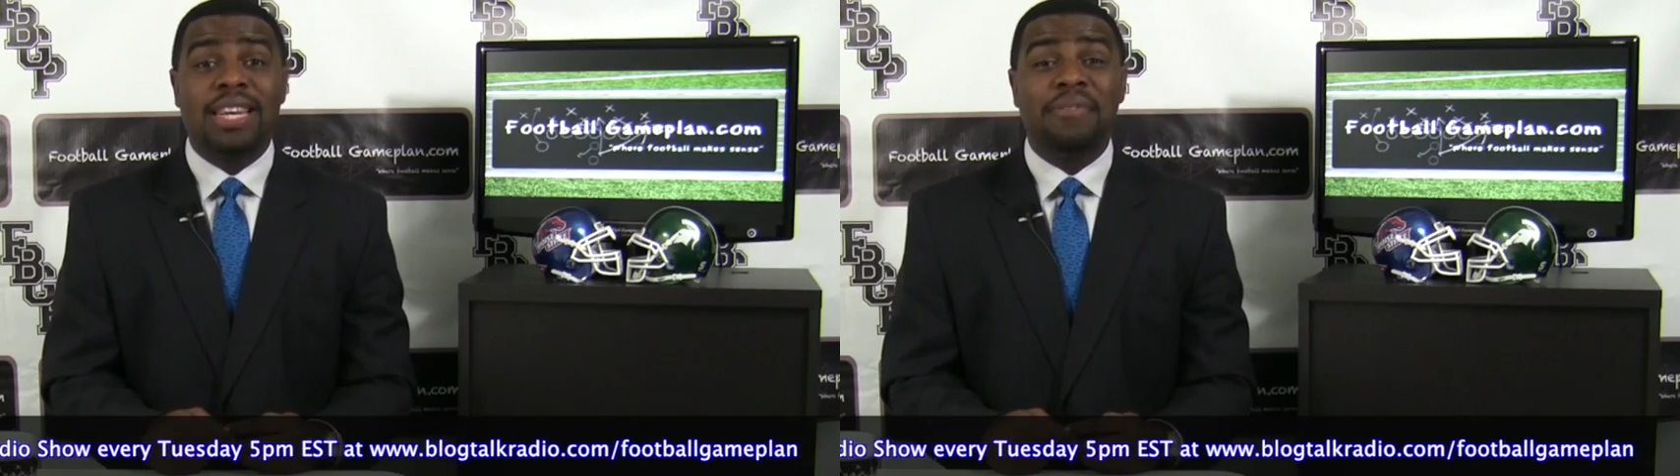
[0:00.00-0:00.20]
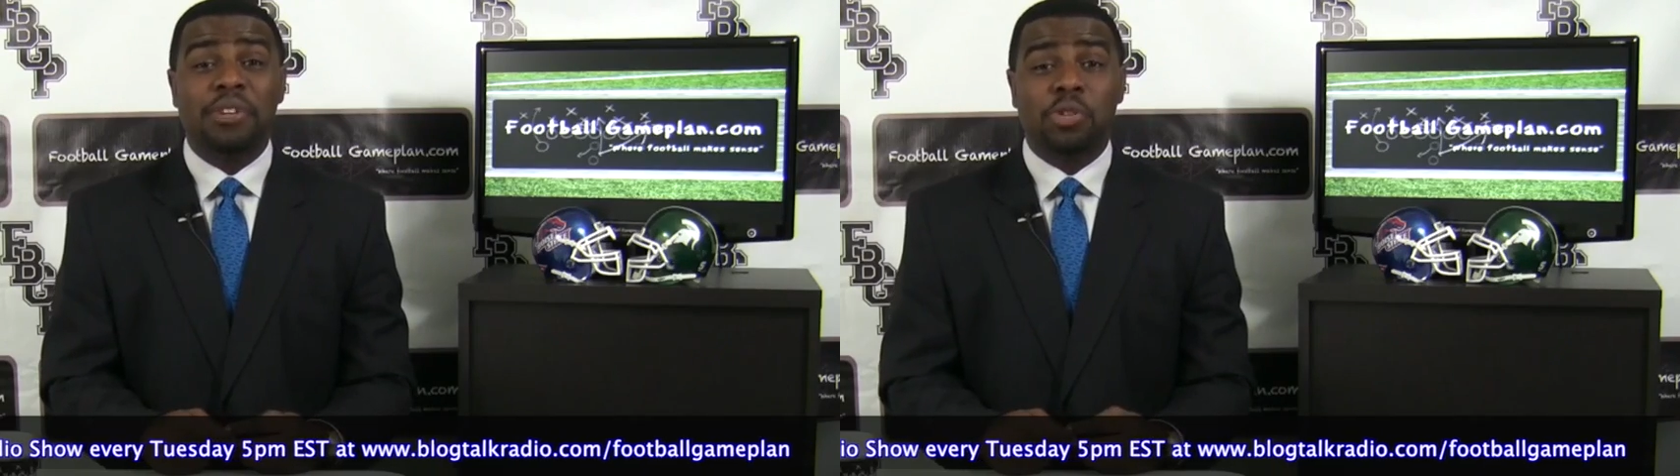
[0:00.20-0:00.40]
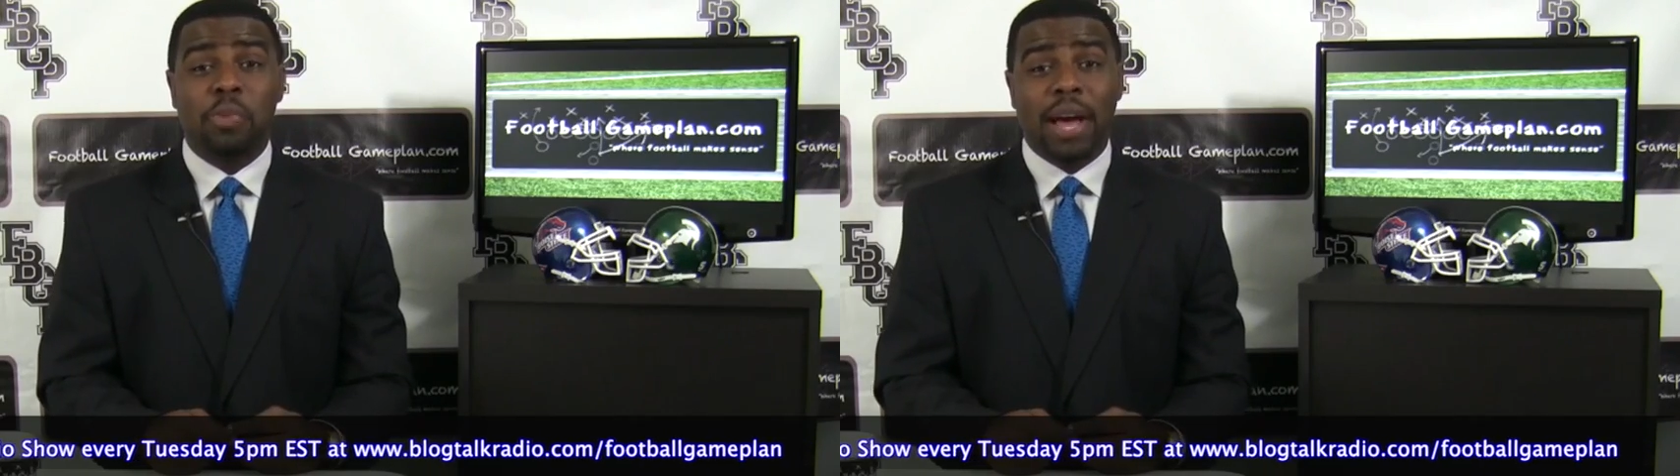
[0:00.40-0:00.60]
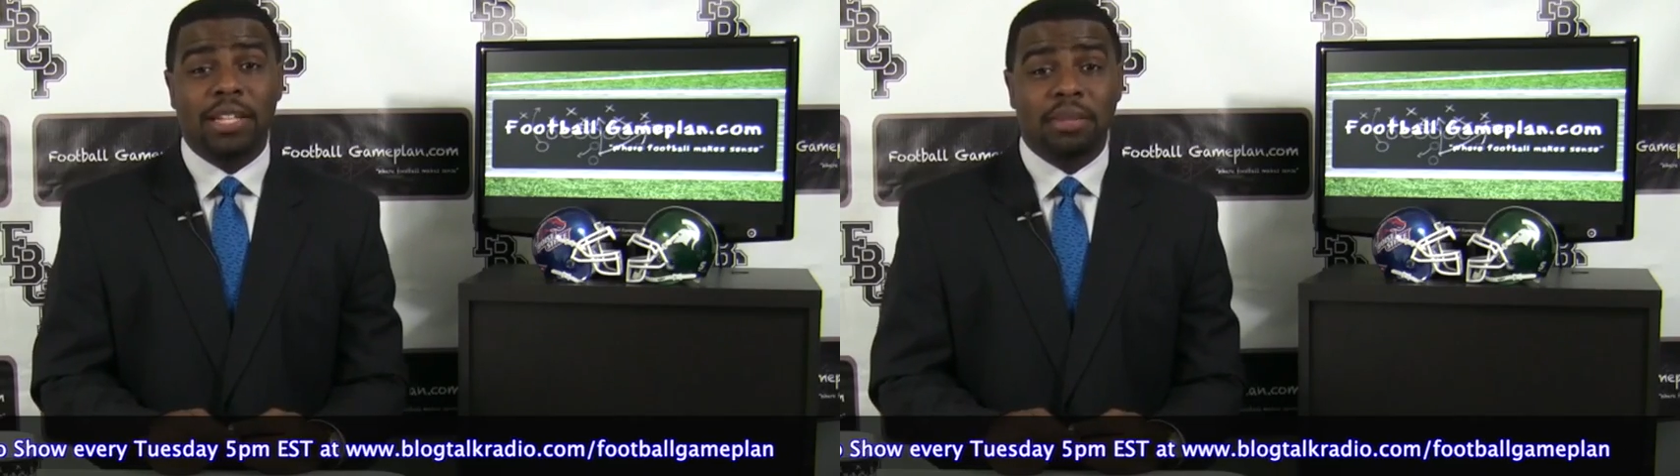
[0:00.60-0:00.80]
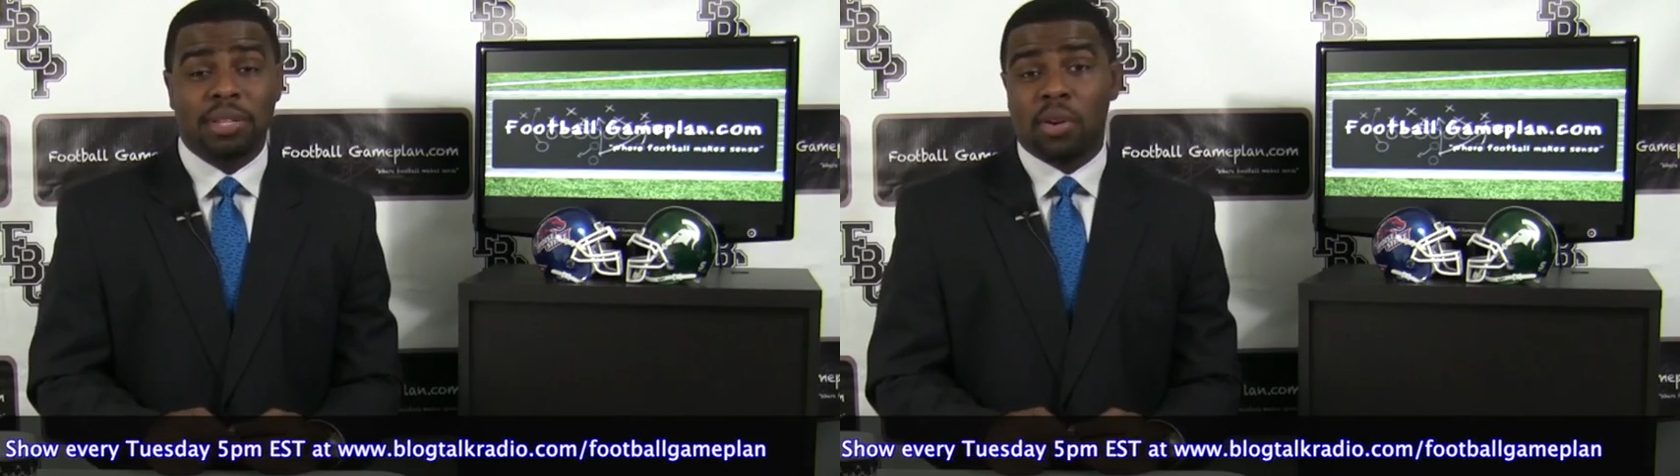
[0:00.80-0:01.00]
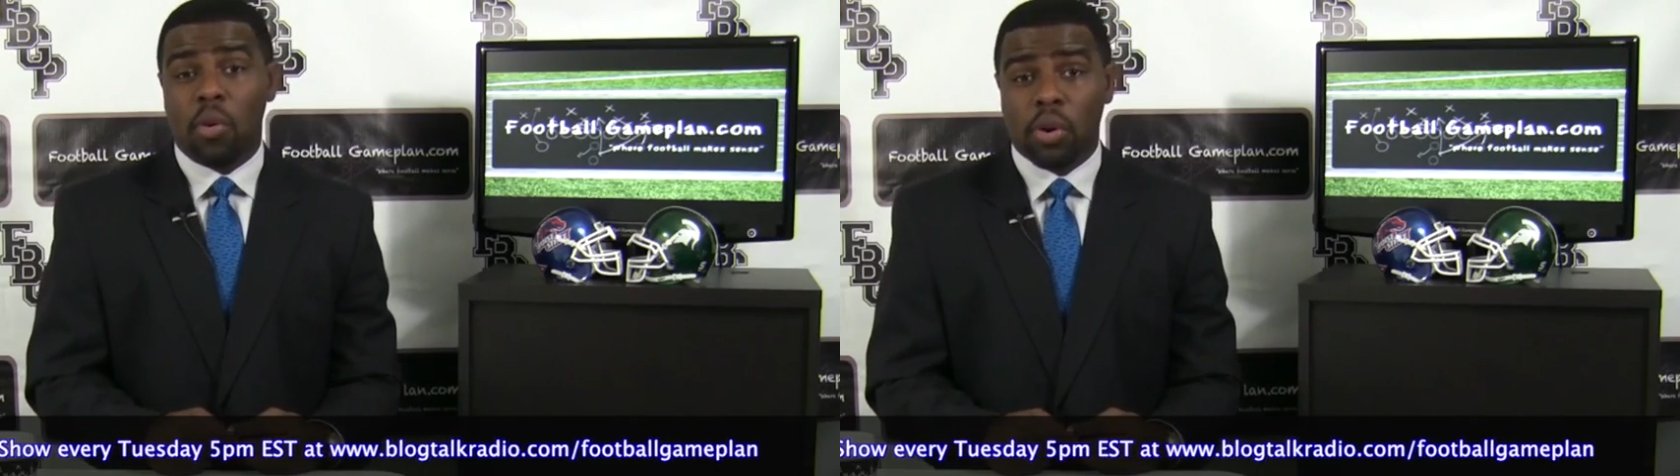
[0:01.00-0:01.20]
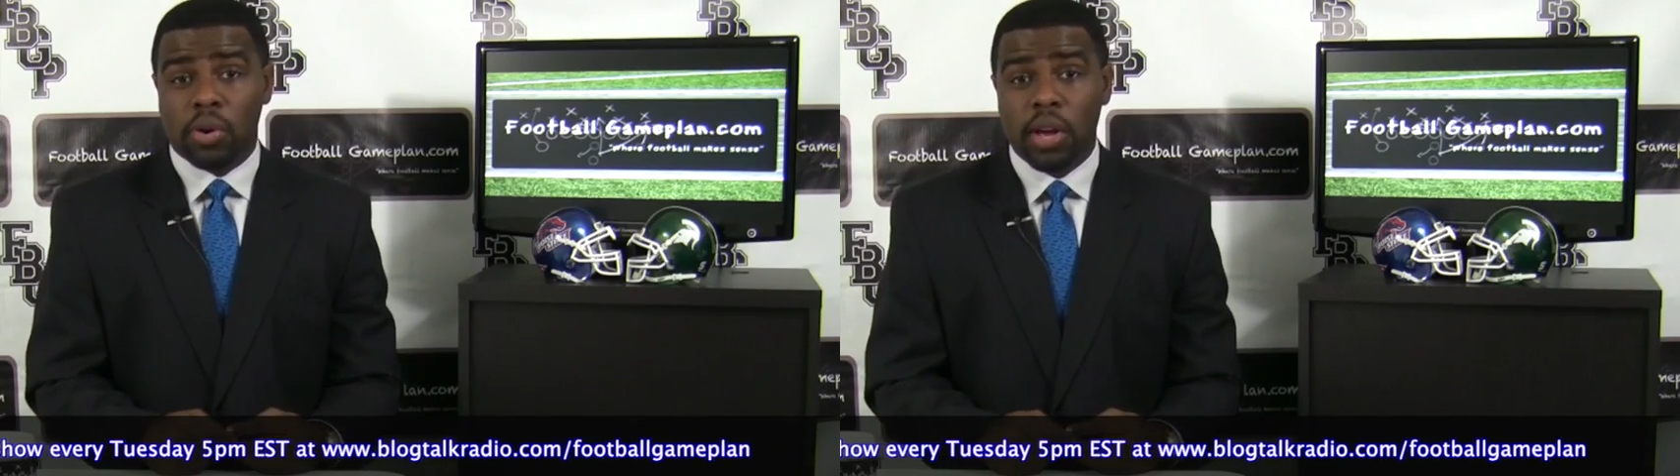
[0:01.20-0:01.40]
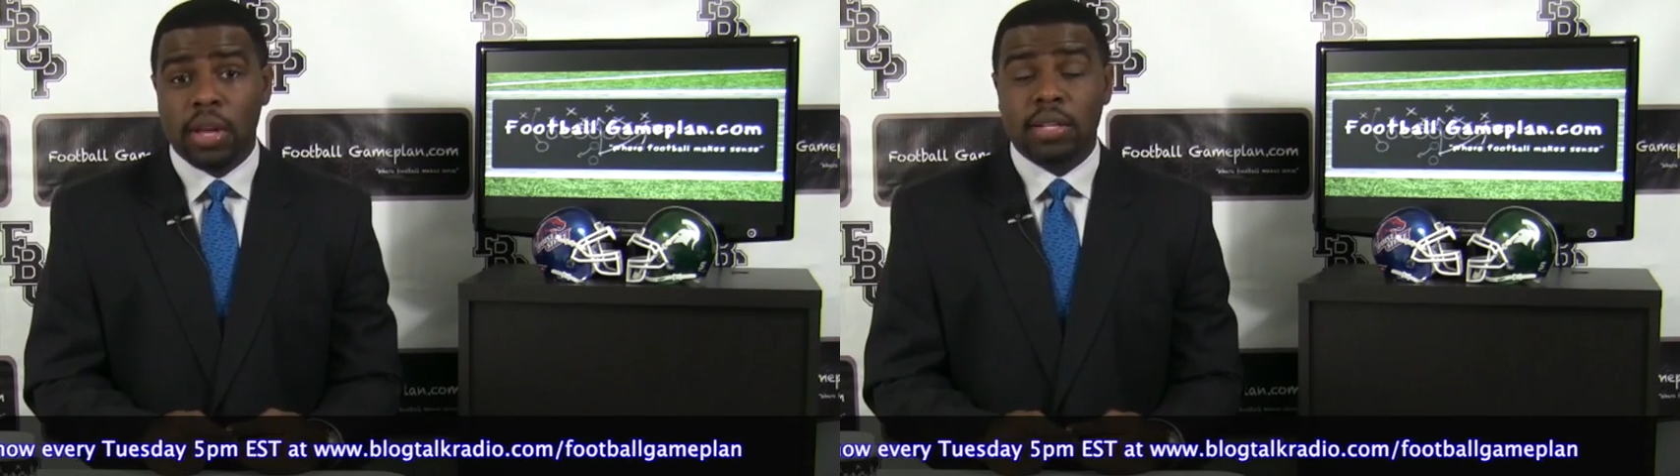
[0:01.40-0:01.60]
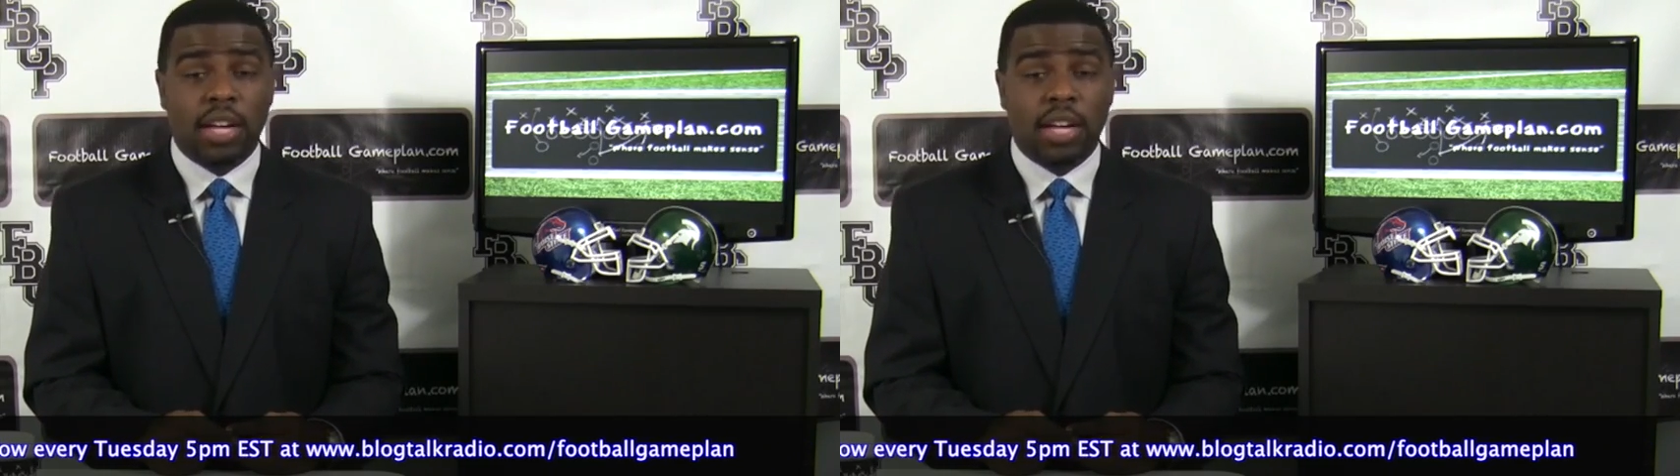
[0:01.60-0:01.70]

individual matchups in order